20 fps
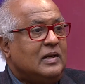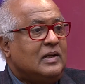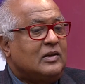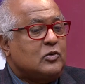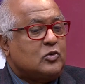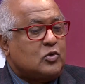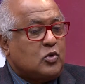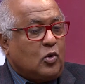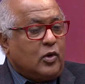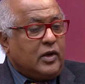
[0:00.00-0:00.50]

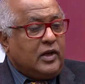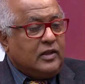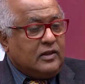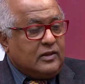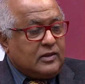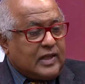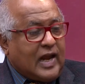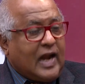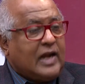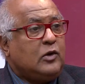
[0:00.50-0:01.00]
So
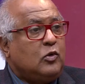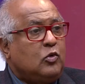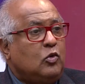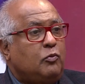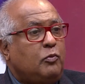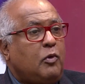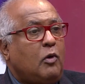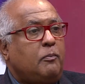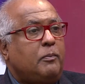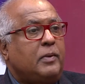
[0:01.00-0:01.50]
in that
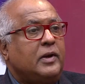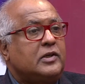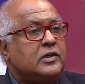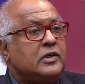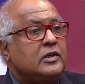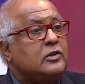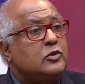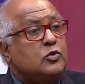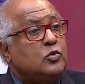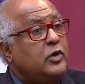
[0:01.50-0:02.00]
group of
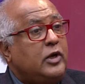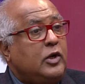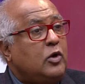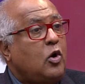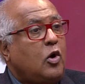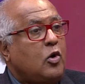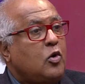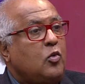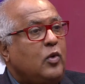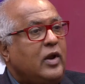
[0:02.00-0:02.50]
patients, you need
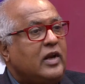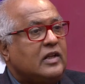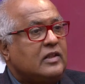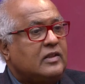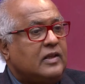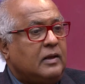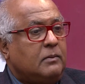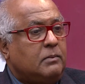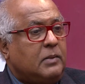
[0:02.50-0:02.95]
not do anything.